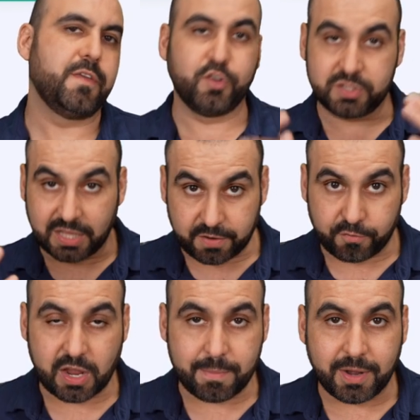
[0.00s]
If you select
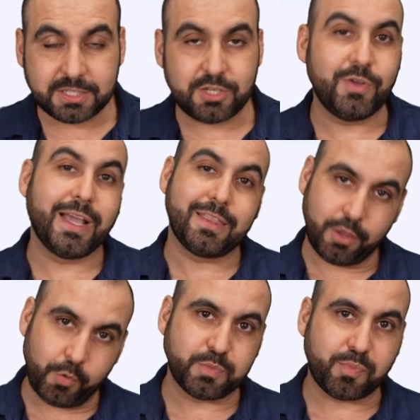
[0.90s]
forty-eight months, you get the
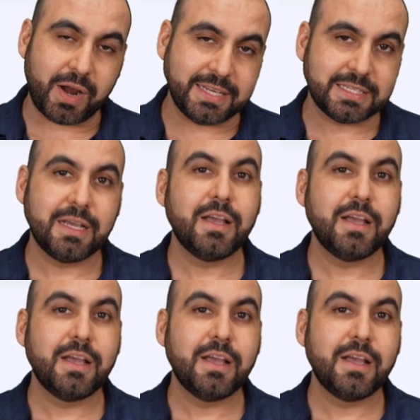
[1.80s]
lowest price.